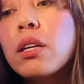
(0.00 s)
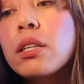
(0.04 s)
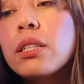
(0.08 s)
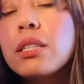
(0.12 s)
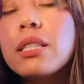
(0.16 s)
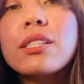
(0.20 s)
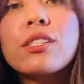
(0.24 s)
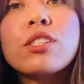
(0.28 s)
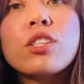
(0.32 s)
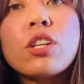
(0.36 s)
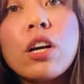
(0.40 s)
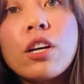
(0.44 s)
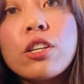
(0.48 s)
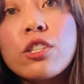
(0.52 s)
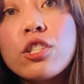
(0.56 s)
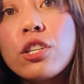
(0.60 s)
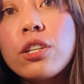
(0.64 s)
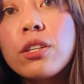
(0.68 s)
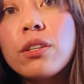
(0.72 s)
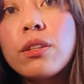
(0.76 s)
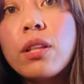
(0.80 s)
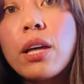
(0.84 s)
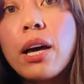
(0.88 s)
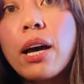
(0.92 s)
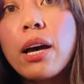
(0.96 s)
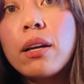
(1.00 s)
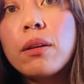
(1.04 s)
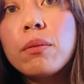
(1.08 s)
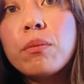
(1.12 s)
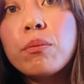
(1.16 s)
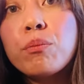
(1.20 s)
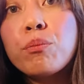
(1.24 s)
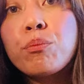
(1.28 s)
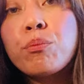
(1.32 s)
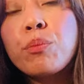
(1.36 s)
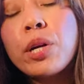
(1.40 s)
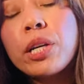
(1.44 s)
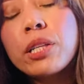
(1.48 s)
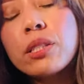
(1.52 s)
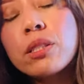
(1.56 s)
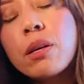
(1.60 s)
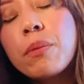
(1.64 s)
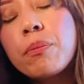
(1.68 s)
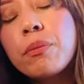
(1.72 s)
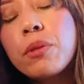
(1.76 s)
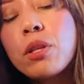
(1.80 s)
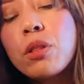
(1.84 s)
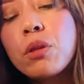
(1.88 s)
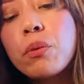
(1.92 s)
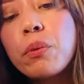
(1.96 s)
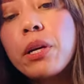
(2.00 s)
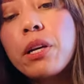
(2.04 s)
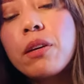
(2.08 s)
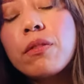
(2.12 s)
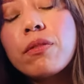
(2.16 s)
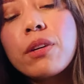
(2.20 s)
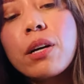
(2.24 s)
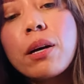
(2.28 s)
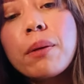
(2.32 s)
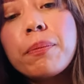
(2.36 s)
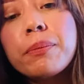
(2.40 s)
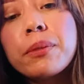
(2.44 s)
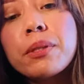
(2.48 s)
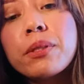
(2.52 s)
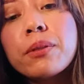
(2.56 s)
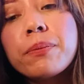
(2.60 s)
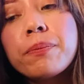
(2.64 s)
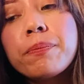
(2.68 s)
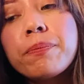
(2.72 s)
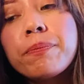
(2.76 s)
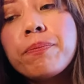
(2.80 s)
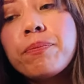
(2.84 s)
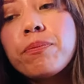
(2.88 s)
discussion that brings up the Three of Cups.